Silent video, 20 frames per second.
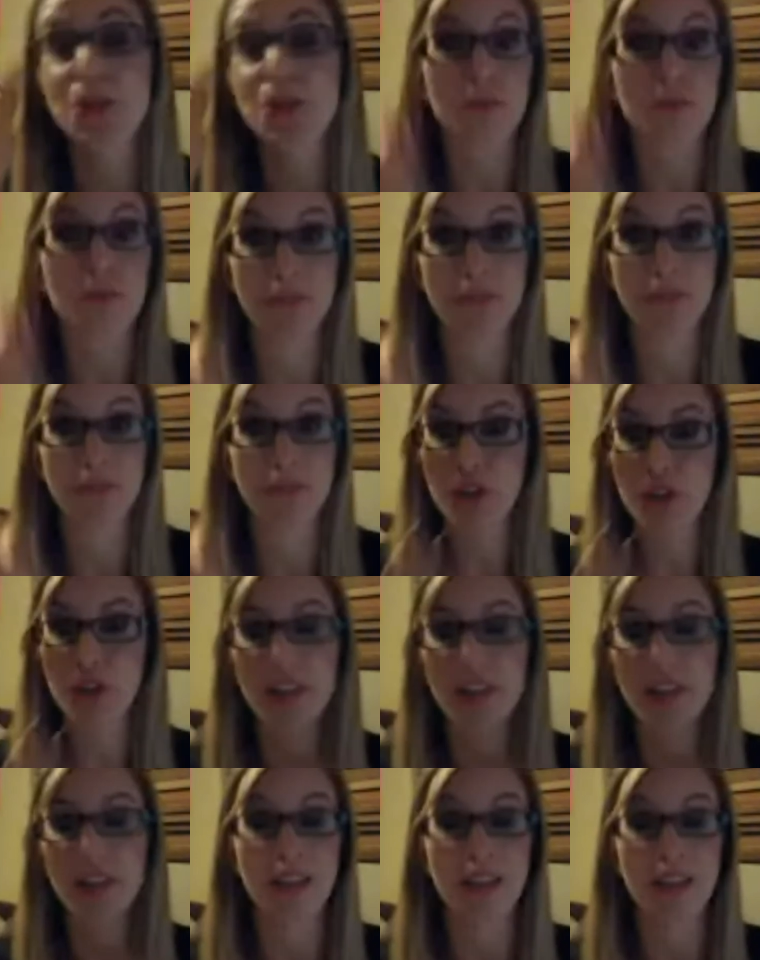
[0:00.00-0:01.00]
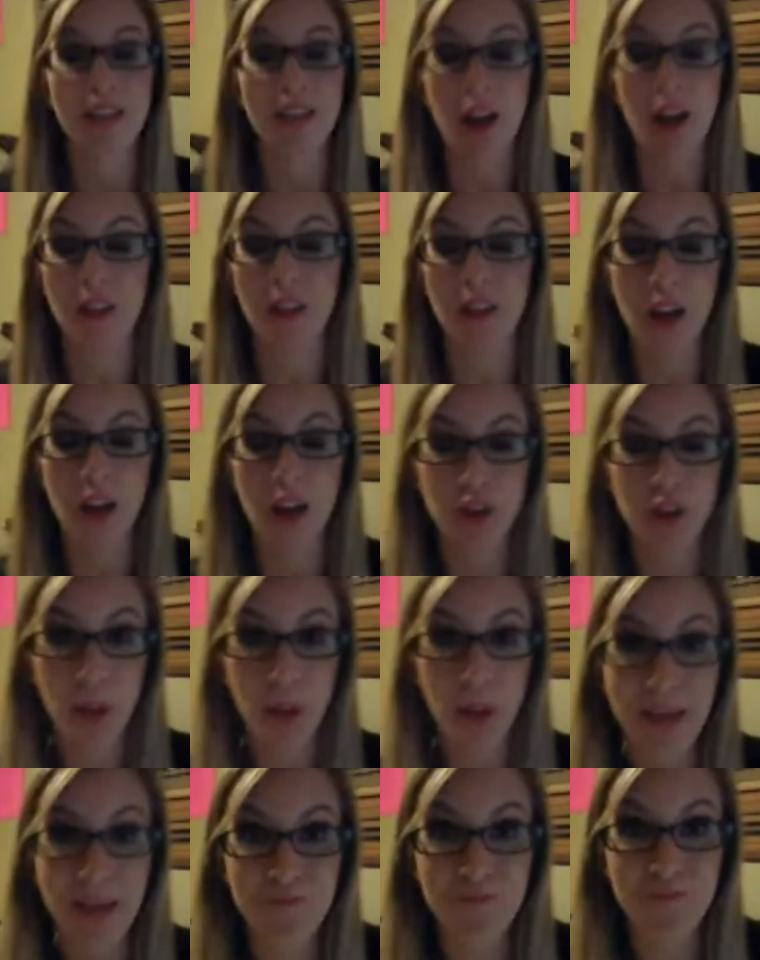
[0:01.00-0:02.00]
you're learning all along the
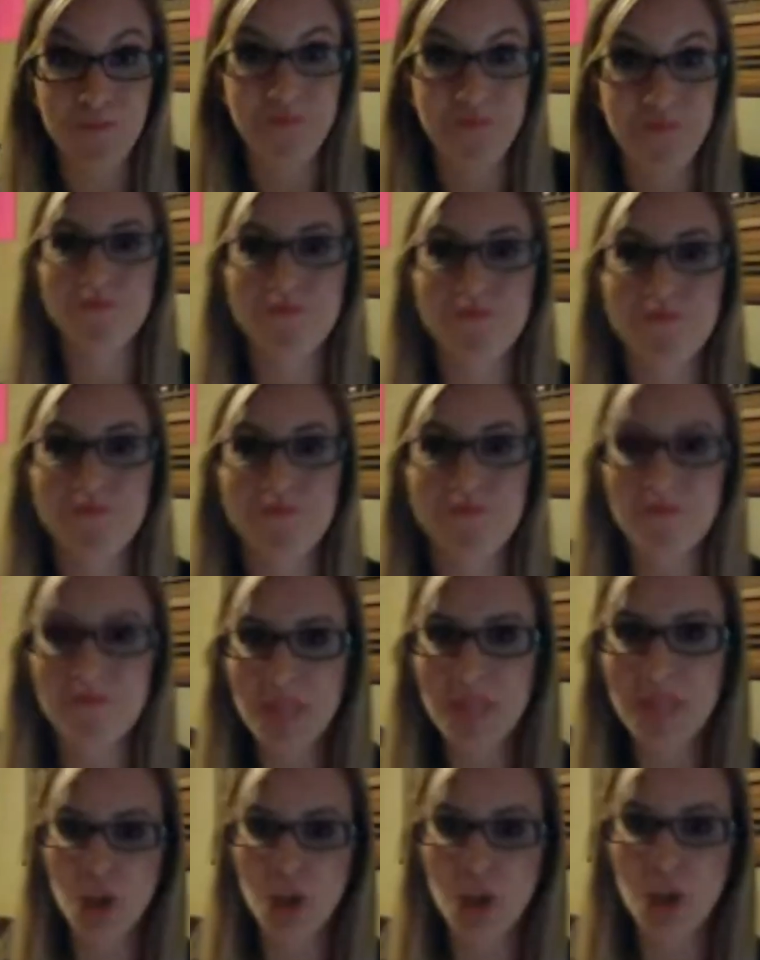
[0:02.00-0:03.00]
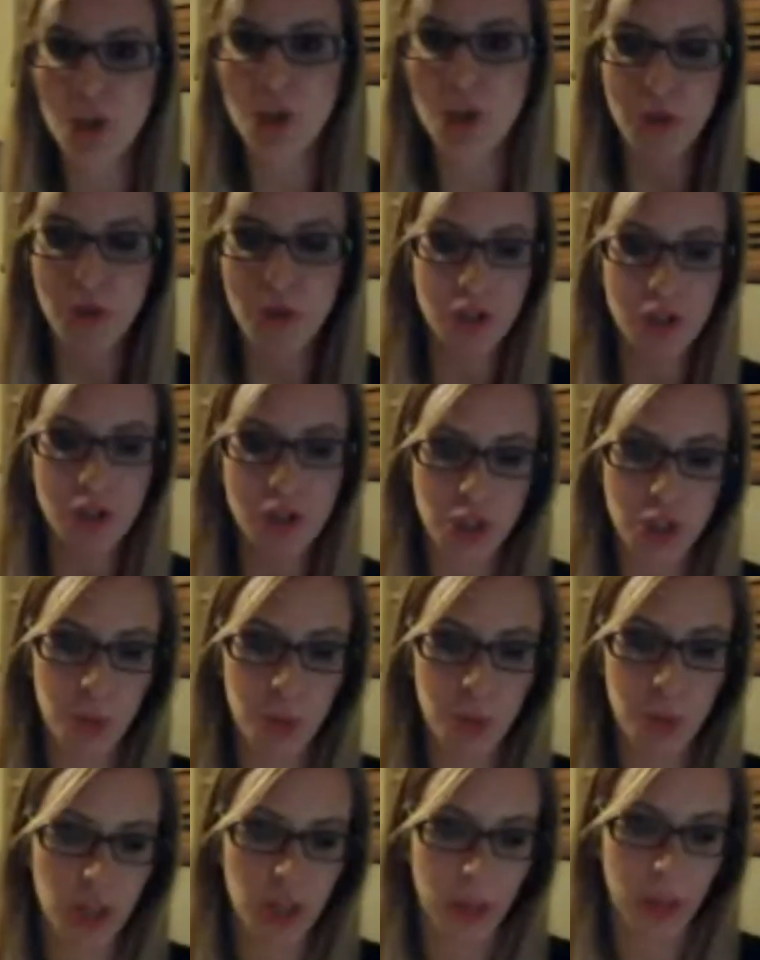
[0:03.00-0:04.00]
way. So those are two
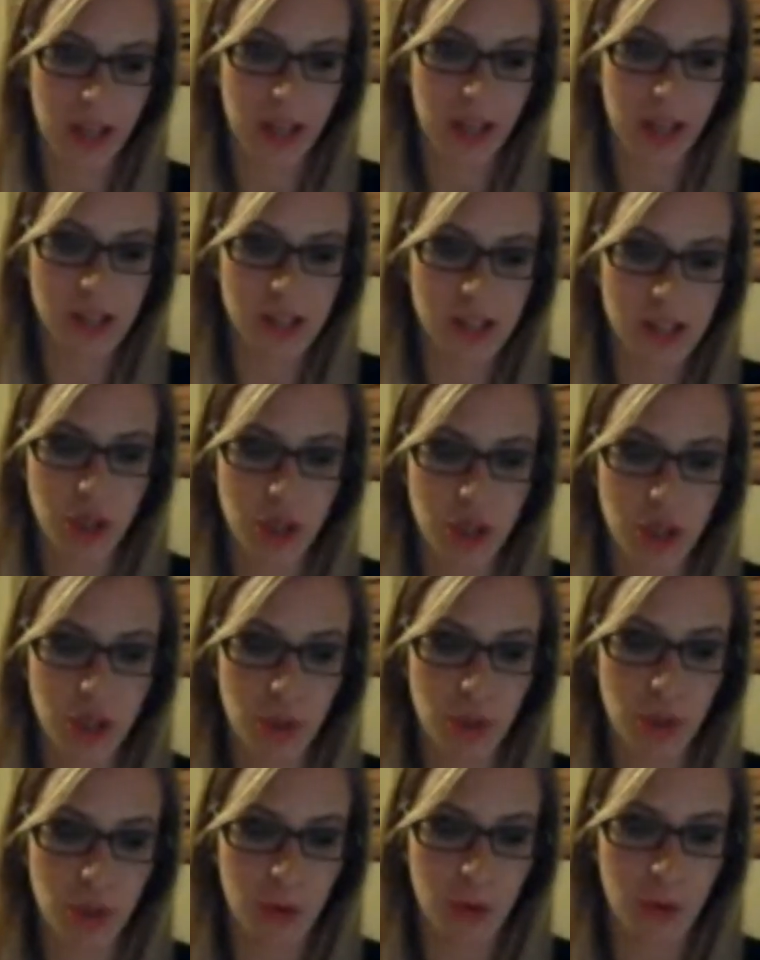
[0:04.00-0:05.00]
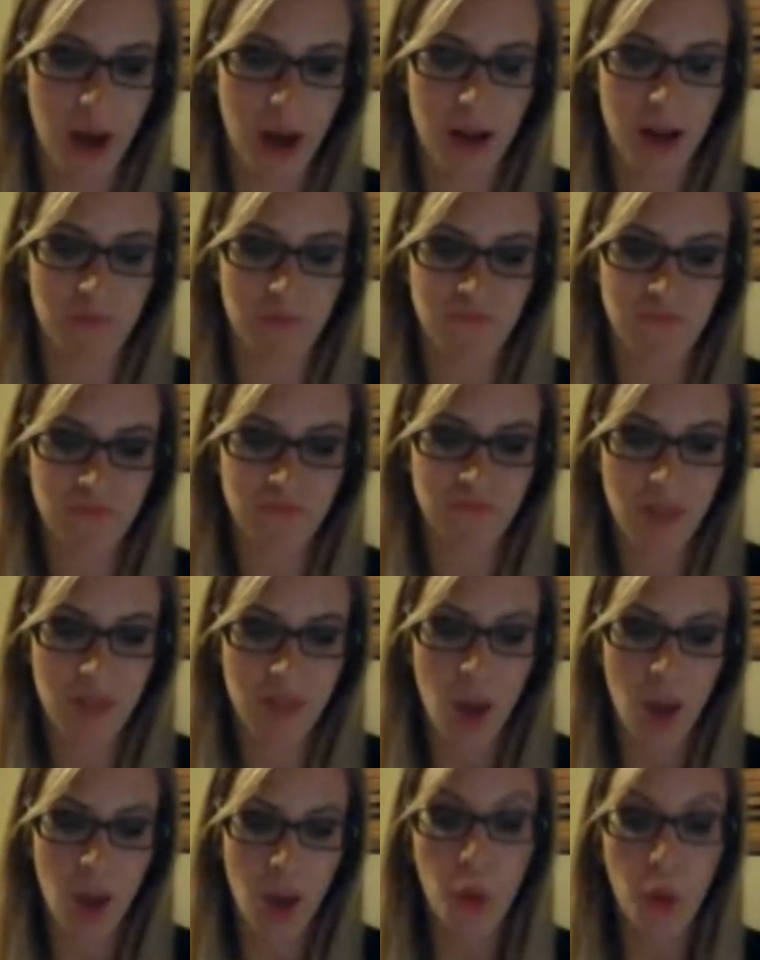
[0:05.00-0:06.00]
really good ways to
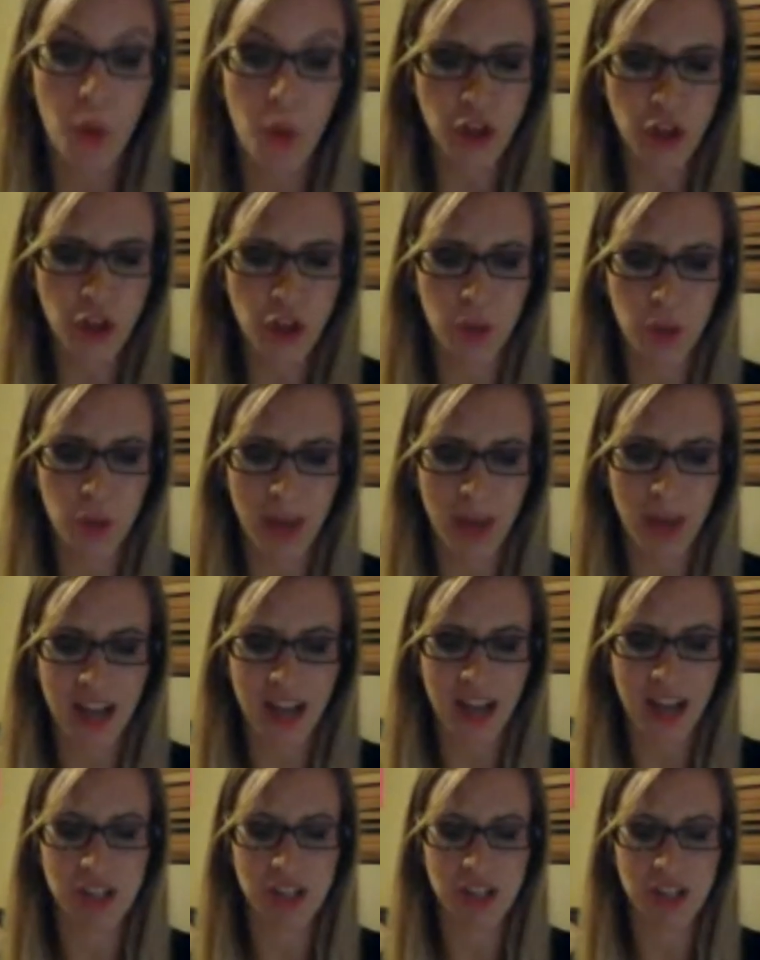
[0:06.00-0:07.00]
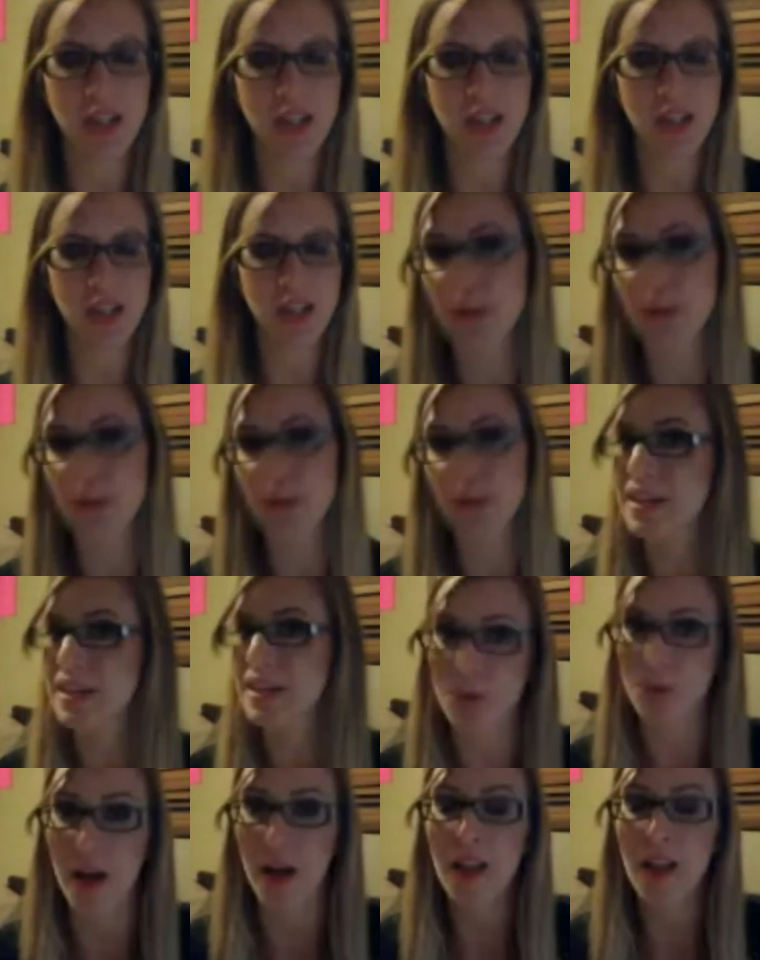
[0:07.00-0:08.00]
well, another good way actually is to go to your meetings
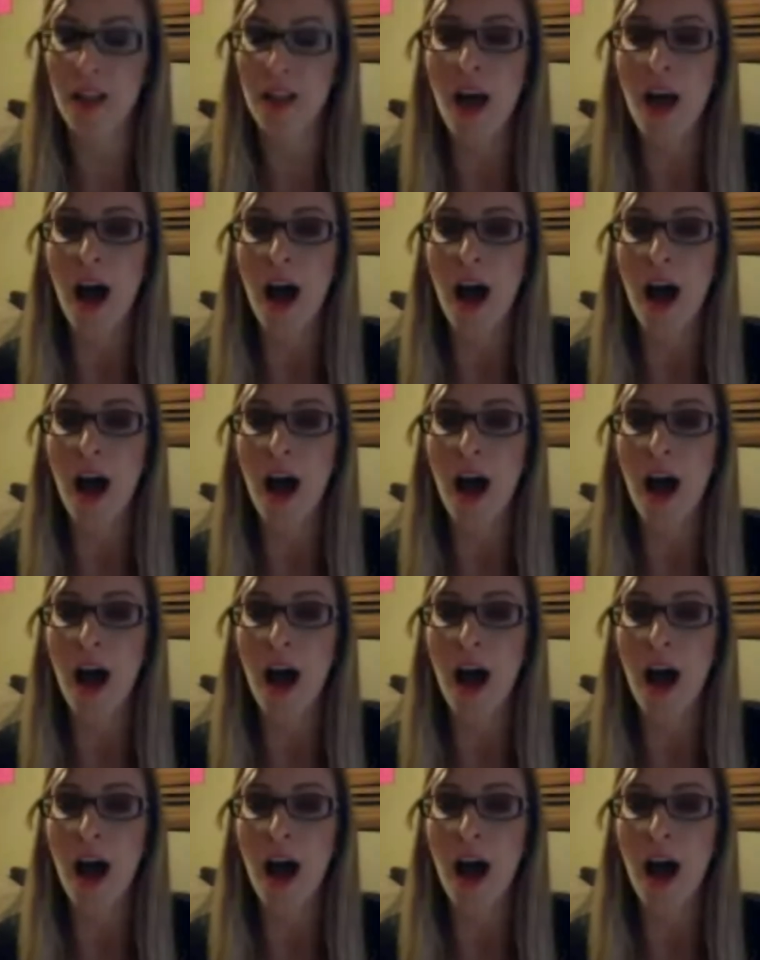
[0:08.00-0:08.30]
as well.